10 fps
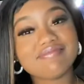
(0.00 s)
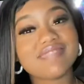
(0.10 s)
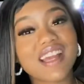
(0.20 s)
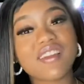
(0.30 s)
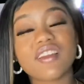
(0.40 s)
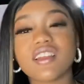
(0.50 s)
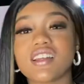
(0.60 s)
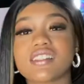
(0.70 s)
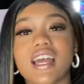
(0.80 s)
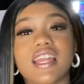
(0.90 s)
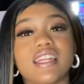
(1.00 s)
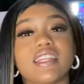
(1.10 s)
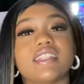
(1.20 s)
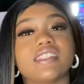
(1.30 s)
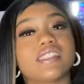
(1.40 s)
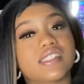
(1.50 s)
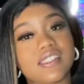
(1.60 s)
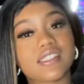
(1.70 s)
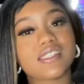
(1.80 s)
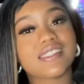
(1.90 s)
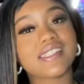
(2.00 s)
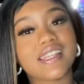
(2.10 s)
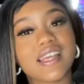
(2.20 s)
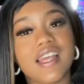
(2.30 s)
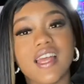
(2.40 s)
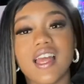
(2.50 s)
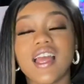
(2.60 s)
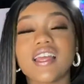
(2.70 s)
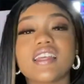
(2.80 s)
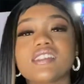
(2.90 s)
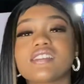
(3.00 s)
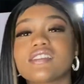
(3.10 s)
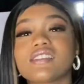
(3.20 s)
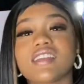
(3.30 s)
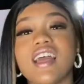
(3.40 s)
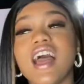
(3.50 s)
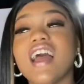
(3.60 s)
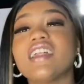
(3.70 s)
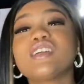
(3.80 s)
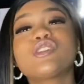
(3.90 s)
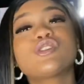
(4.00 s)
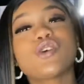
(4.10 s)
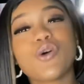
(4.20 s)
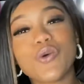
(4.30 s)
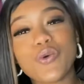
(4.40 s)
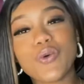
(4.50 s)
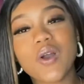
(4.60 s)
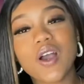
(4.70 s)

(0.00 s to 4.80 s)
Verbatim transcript: I know y'all tired of this. It's, it's so